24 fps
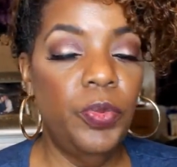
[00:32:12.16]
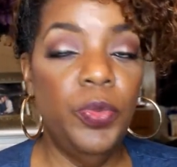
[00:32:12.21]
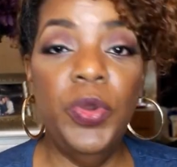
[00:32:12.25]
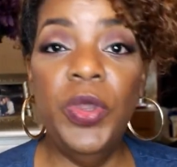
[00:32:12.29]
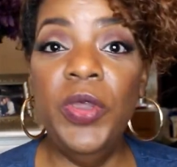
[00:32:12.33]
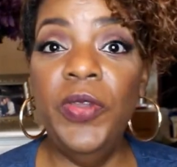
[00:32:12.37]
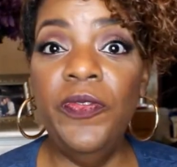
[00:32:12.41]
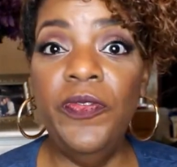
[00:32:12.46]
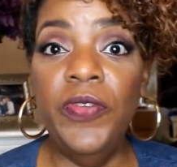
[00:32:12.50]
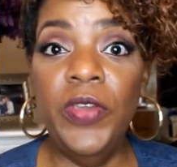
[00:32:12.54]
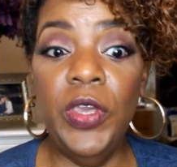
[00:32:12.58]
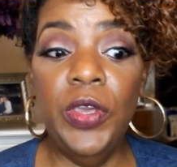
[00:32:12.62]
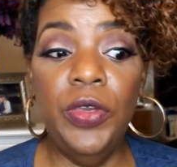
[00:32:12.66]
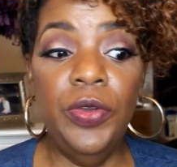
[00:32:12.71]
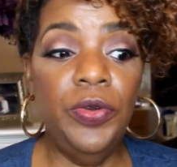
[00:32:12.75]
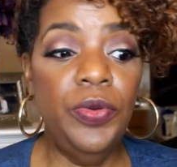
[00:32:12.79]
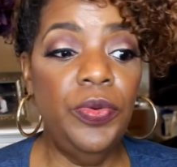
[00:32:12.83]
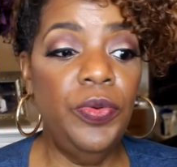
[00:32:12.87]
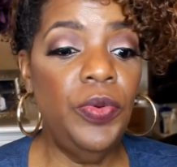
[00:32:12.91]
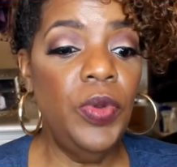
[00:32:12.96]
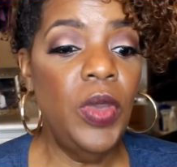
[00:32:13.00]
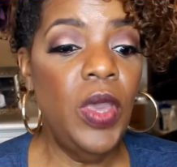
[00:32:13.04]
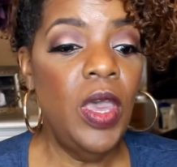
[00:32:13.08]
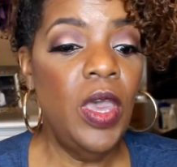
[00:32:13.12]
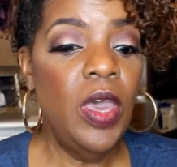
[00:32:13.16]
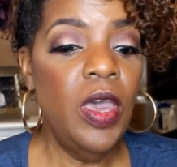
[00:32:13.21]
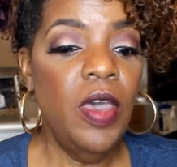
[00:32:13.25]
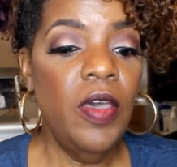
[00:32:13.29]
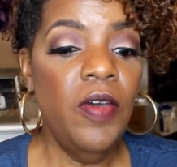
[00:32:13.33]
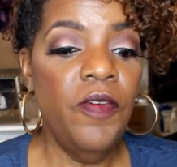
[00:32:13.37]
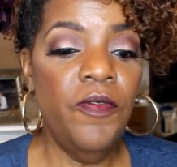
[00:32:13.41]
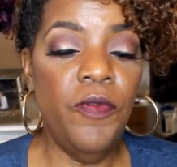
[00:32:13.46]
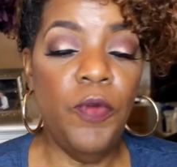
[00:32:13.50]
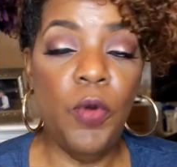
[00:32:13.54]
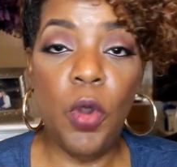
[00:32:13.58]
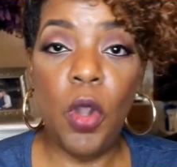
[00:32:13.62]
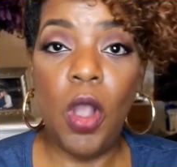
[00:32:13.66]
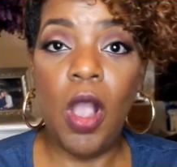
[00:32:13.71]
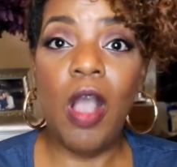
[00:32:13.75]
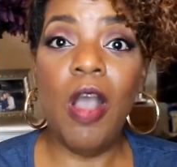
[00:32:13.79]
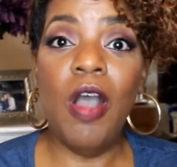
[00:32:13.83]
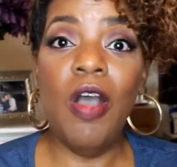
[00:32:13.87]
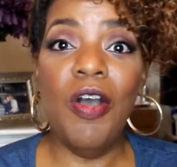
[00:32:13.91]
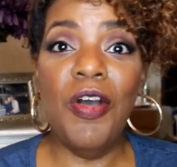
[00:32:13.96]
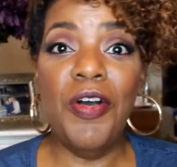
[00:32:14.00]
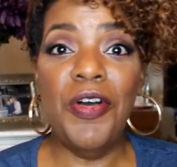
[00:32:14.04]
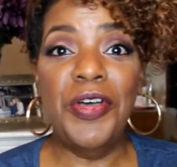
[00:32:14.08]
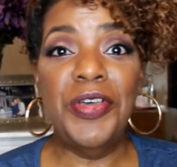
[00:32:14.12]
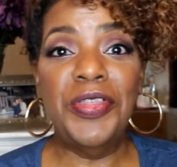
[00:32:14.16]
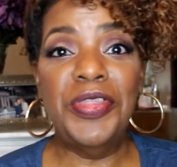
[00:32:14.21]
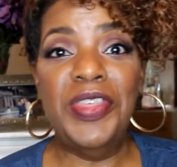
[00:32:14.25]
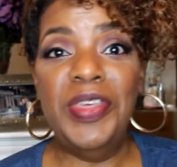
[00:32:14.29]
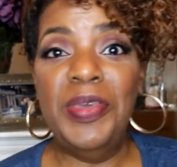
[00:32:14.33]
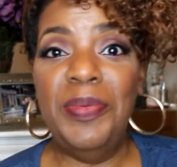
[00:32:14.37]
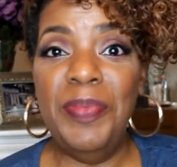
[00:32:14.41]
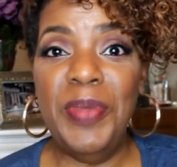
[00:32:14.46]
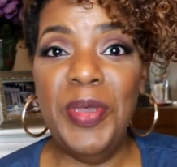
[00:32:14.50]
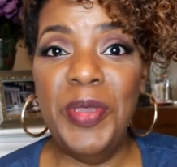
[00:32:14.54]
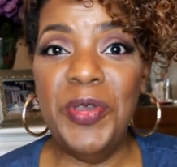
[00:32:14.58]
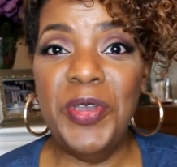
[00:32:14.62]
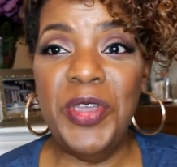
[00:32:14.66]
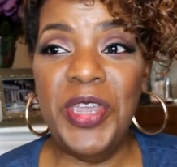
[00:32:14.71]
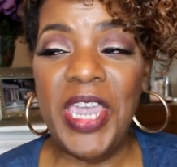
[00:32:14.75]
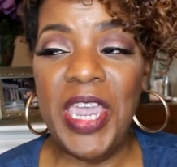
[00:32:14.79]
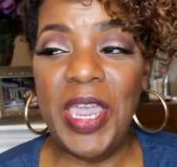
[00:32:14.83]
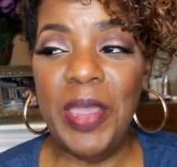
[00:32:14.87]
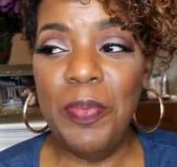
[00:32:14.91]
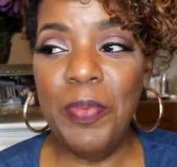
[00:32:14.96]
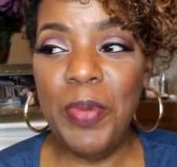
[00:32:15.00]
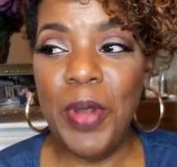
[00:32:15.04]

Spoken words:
review for all the Mary Kay